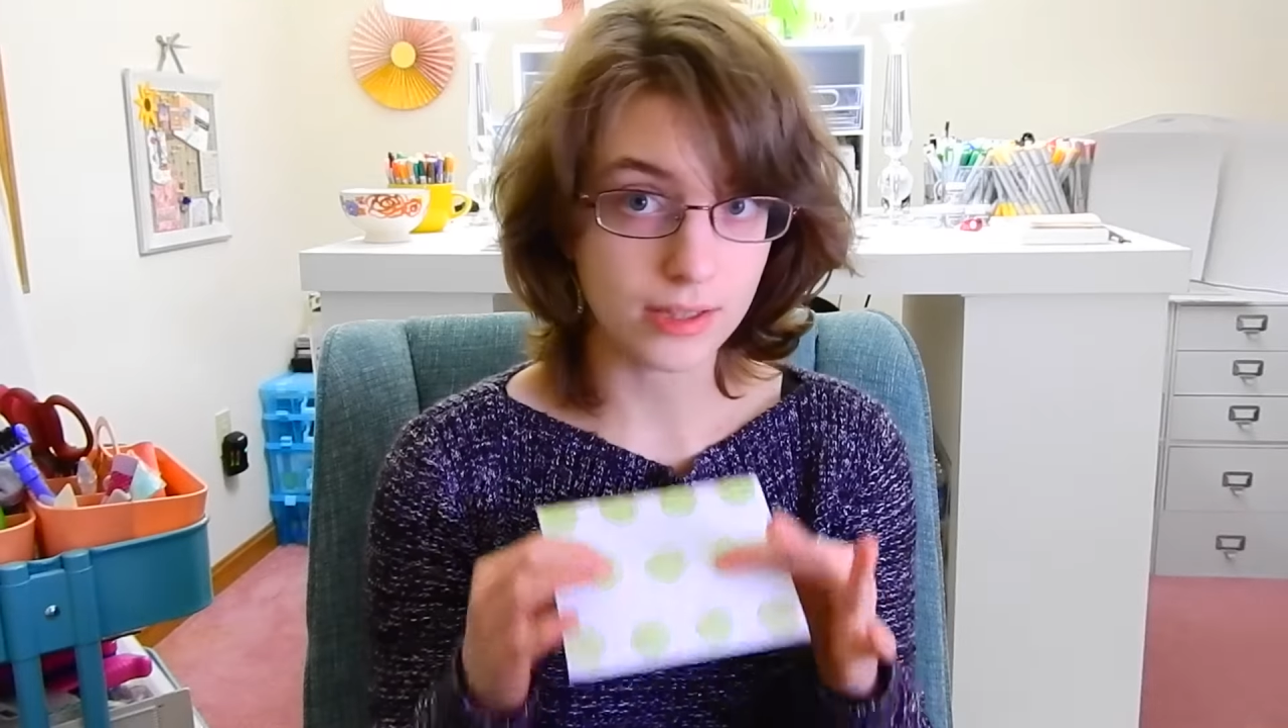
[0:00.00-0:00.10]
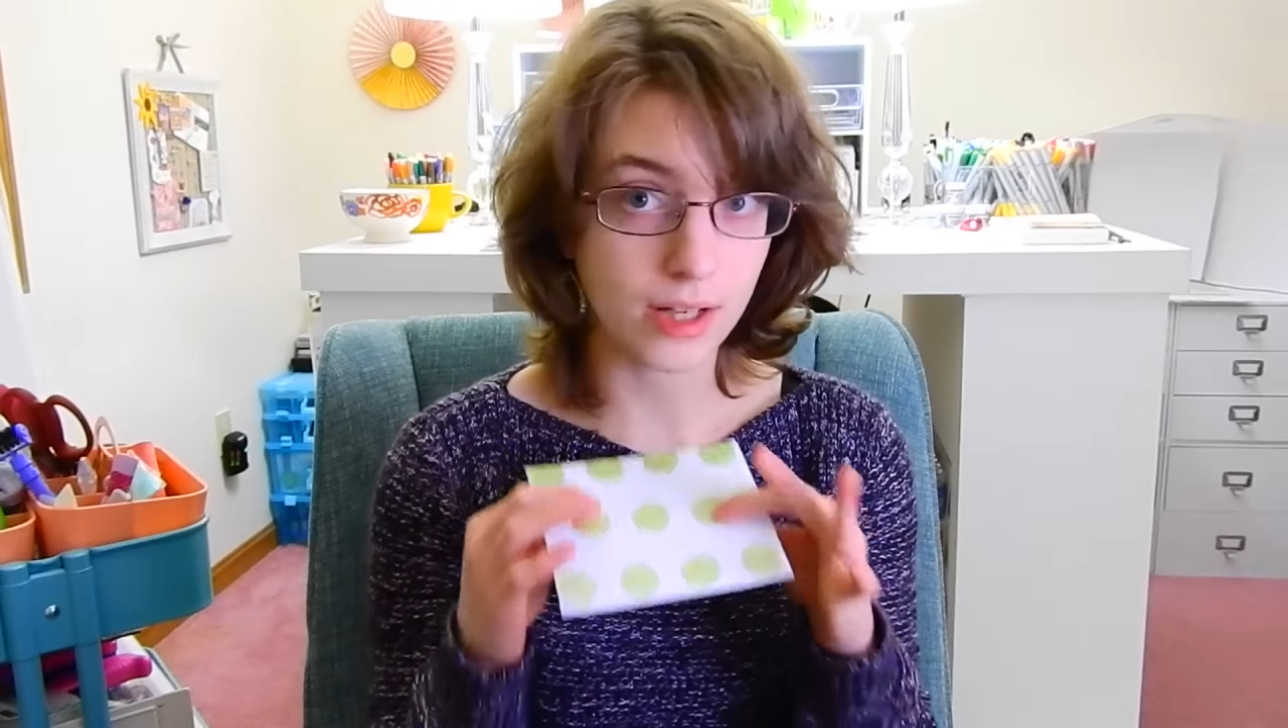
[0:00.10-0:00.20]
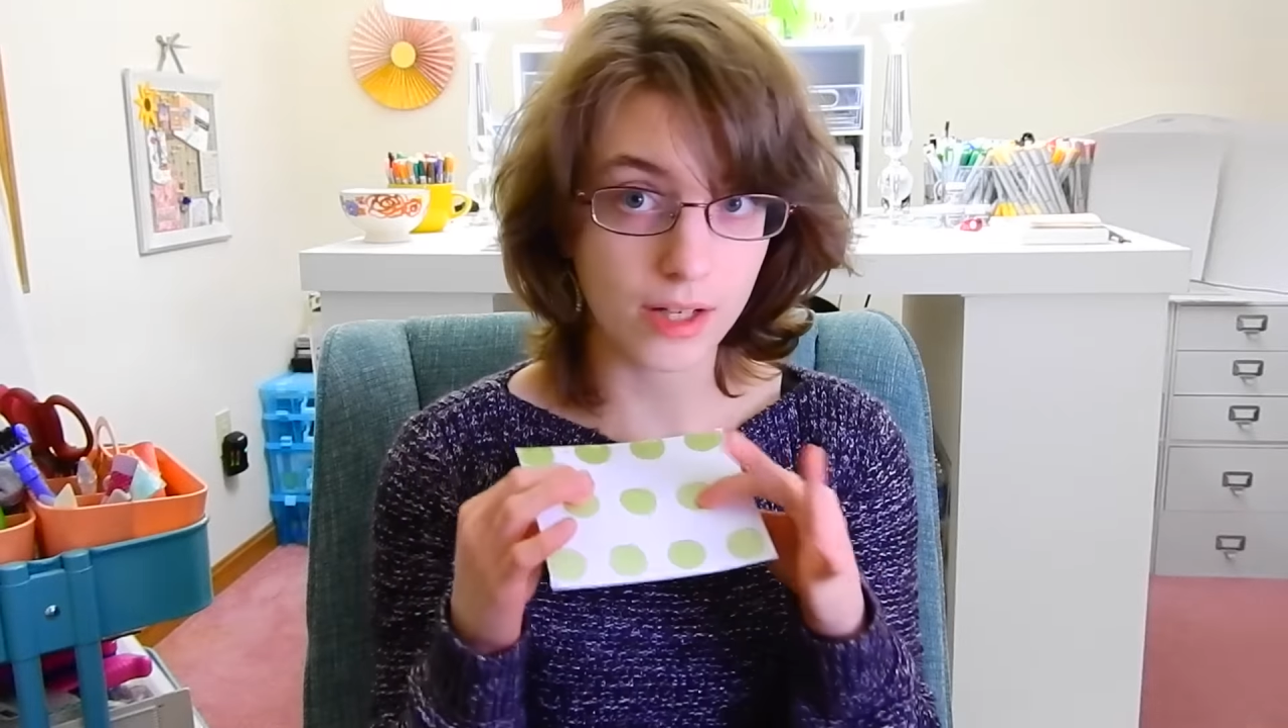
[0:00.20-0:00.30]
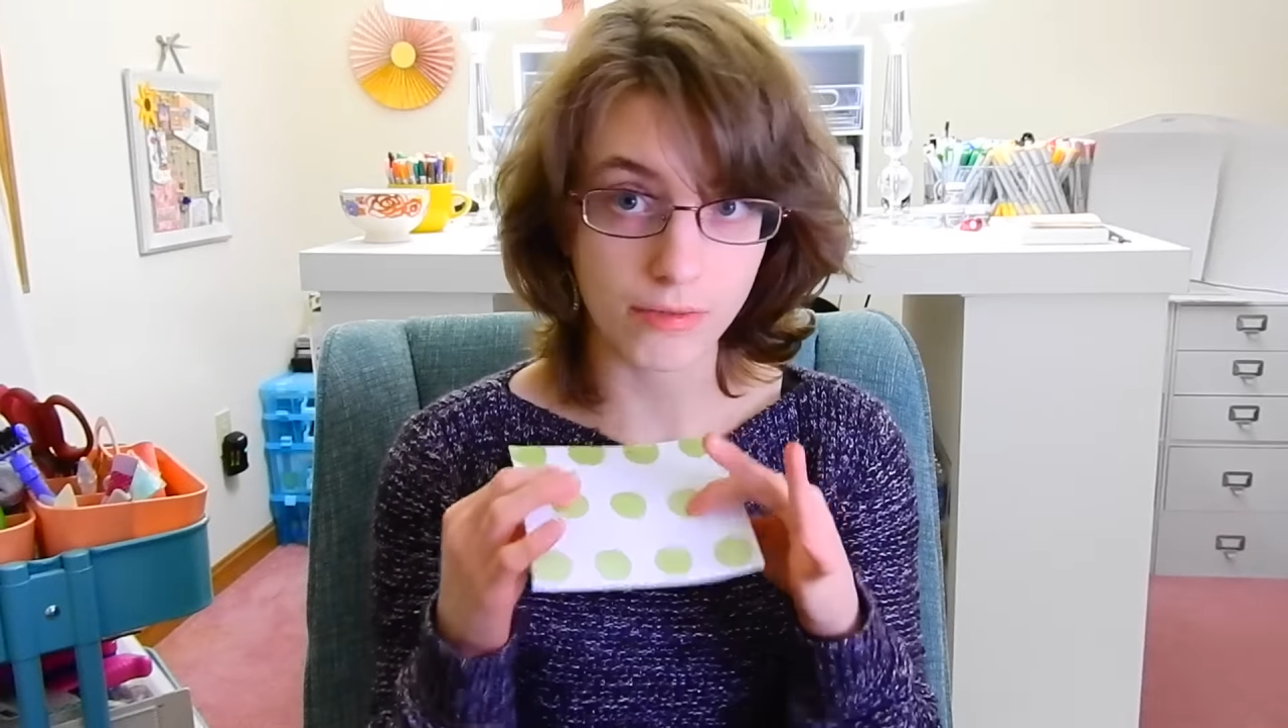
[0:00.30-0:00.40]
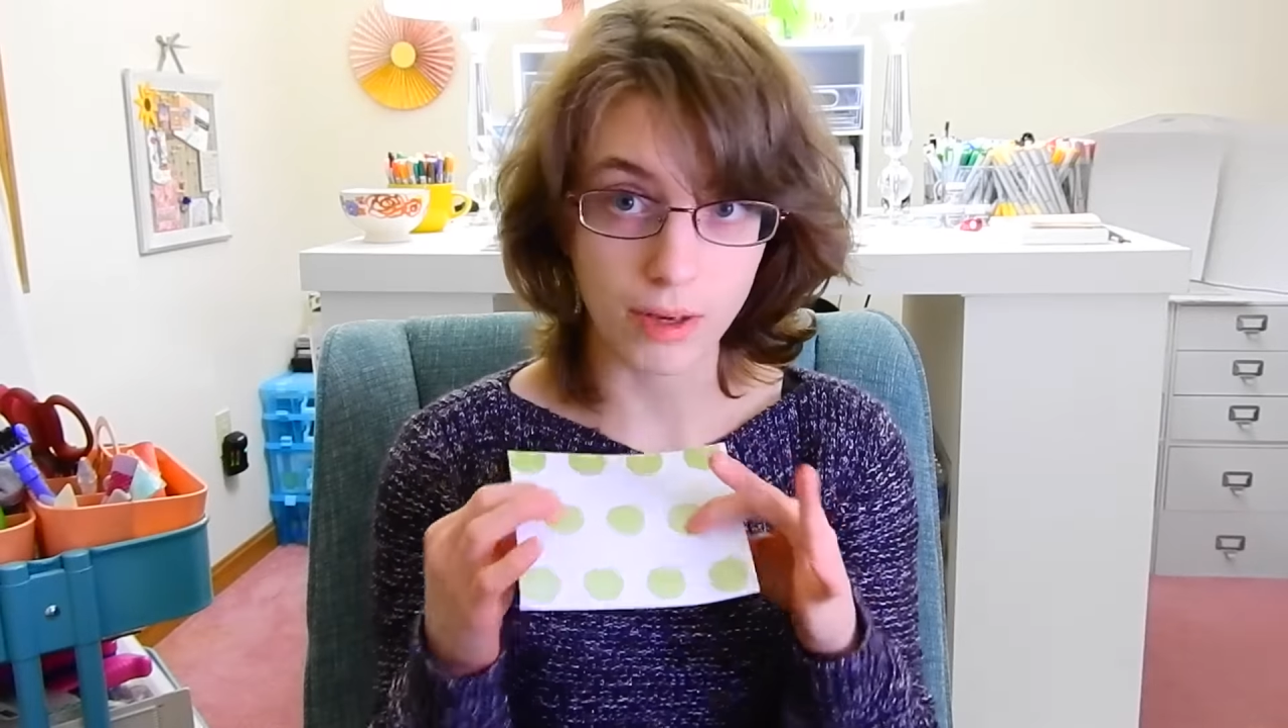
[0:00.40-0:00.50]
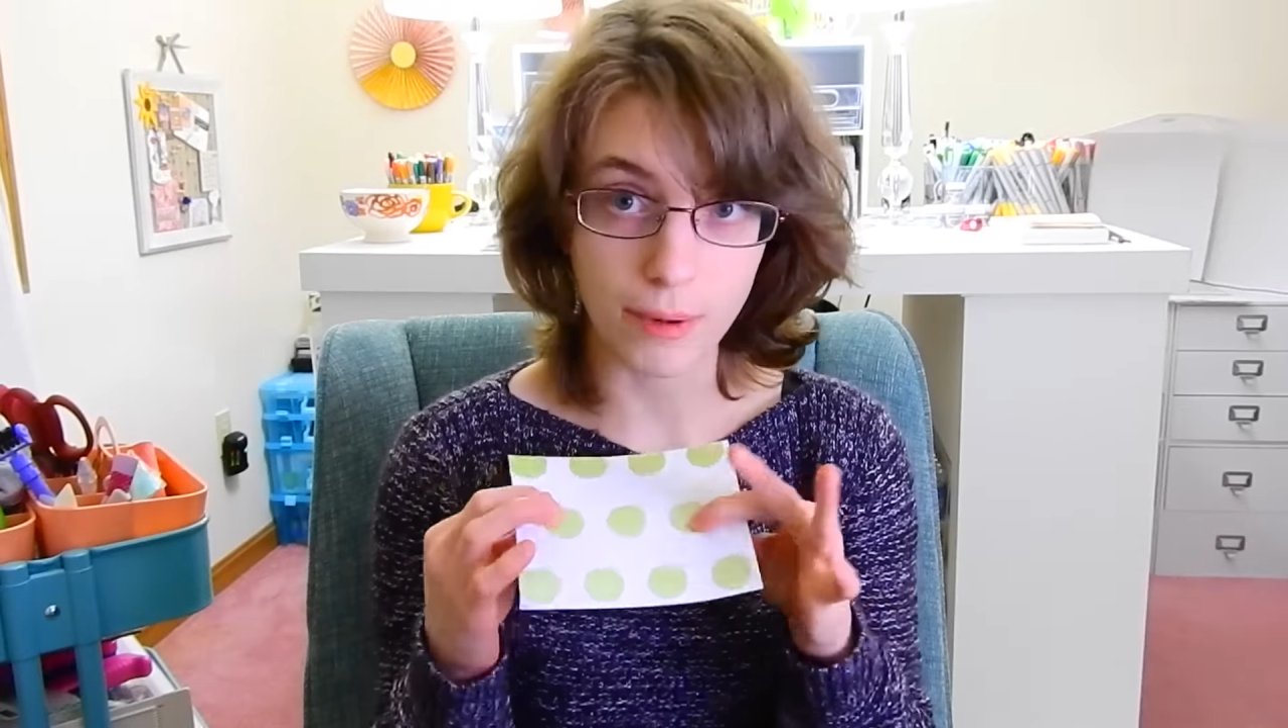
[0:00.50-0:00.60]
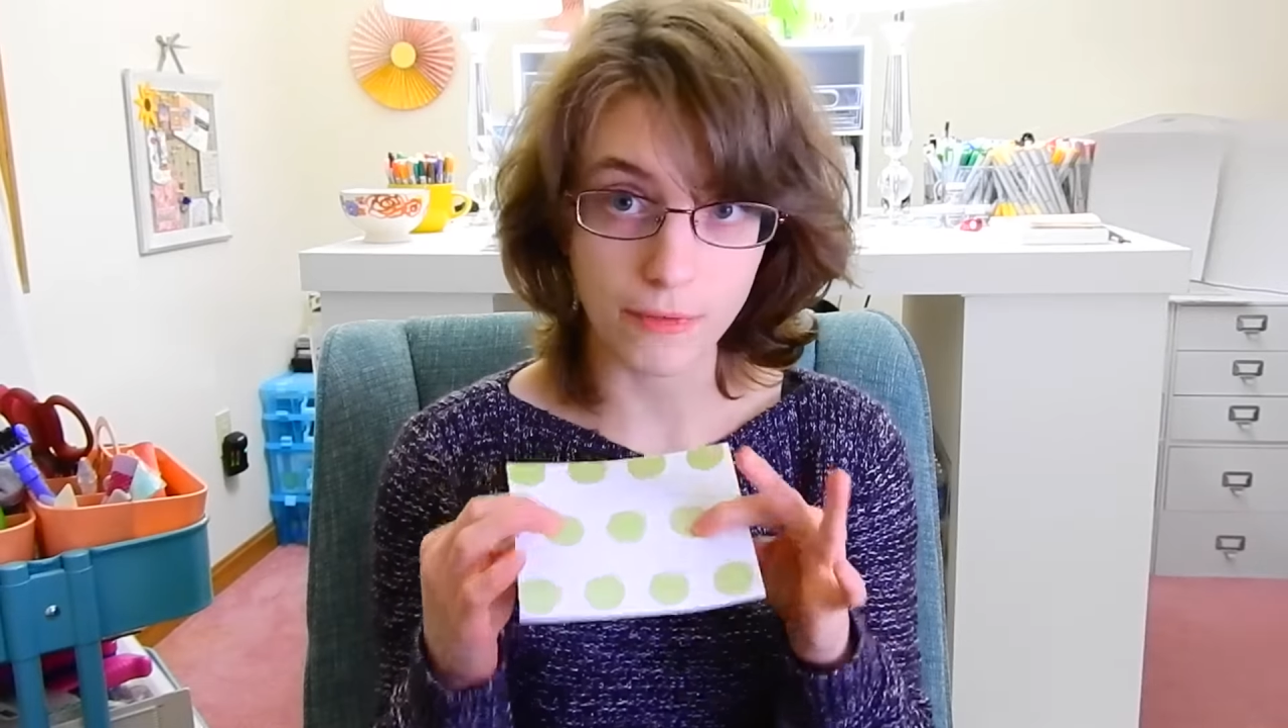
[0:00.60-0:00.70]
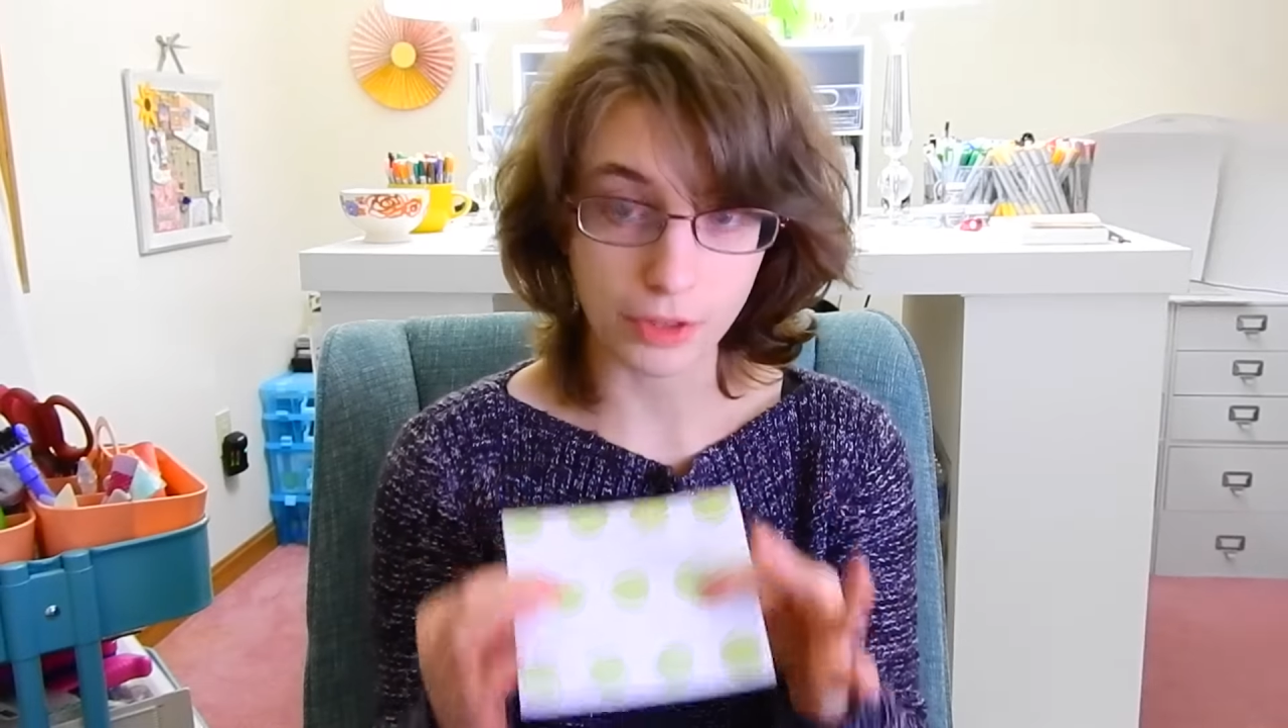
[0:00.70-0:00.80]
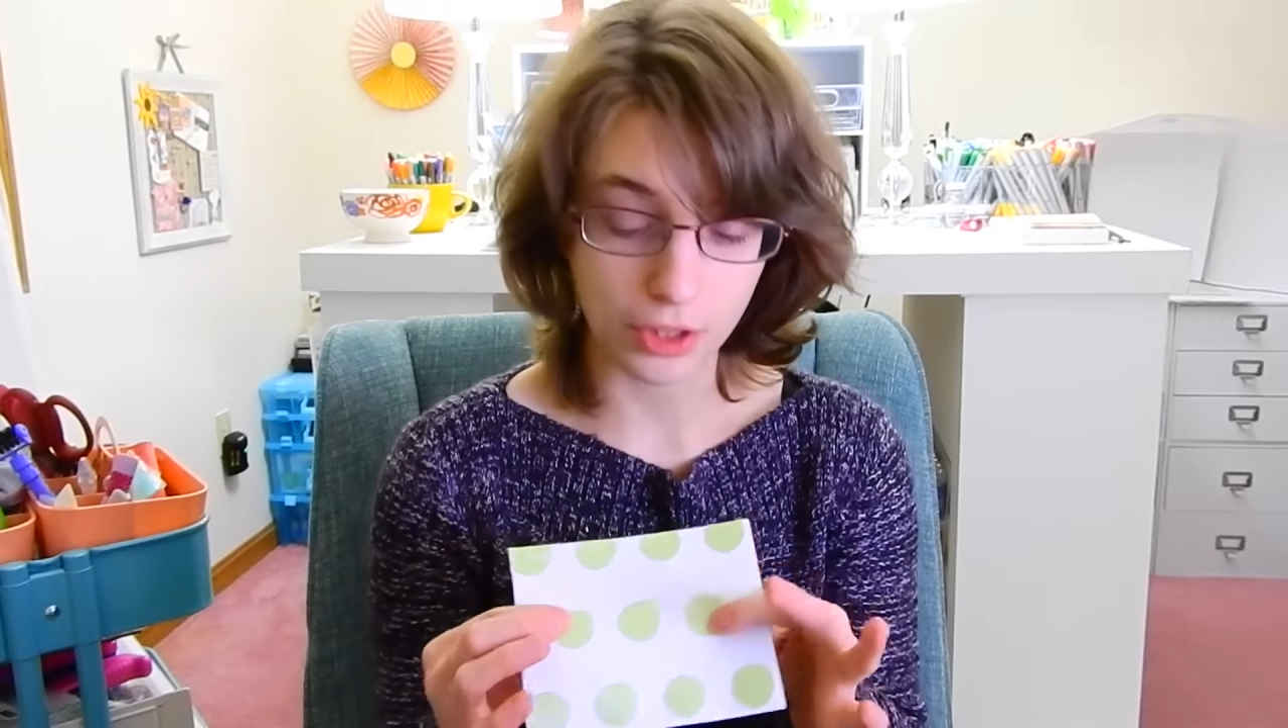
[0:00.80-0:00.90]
It's not going to rub off